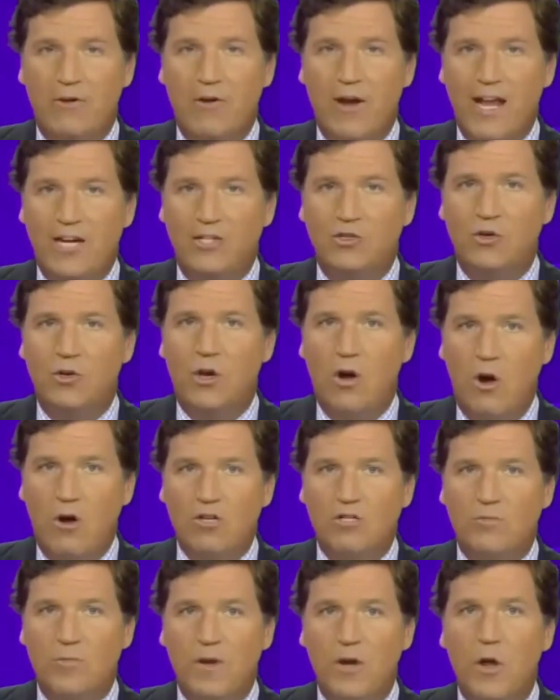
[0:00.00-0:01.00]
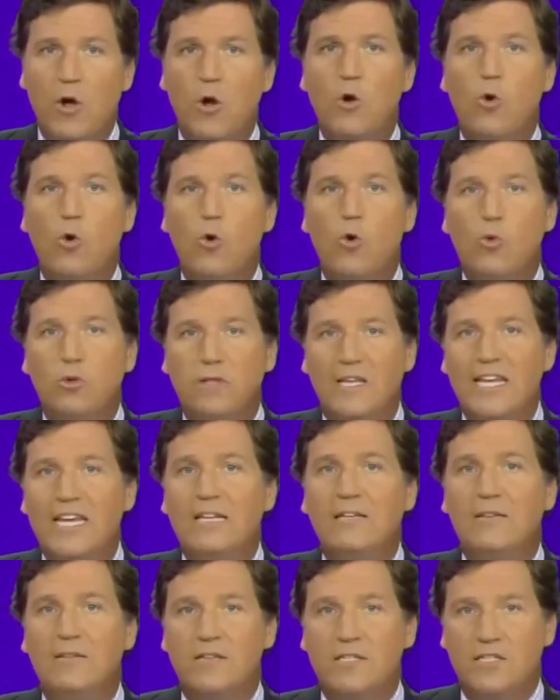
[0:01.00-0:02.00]
Air National Guardsman who
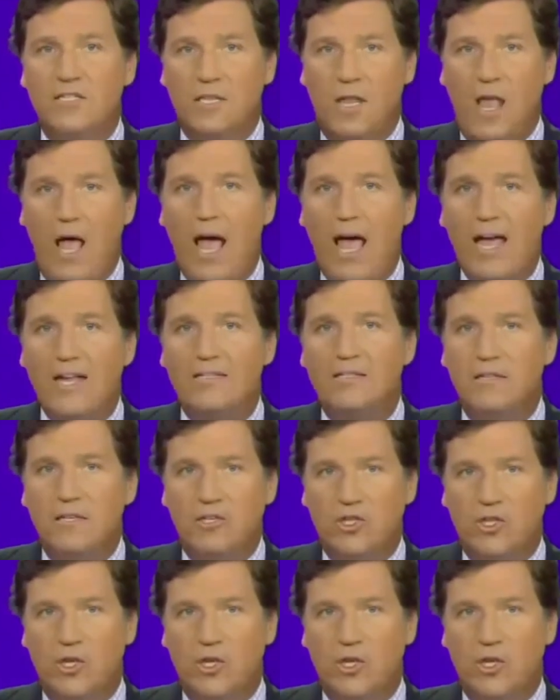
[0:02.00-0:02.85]
leaked the slides that